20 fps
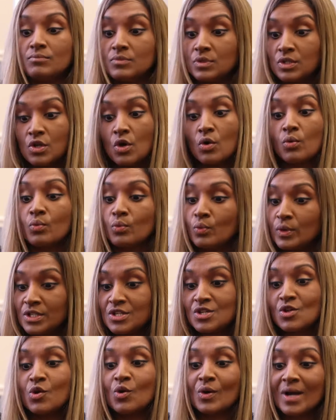you know, when
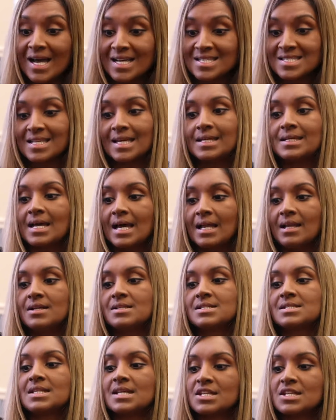you look at St. Helens,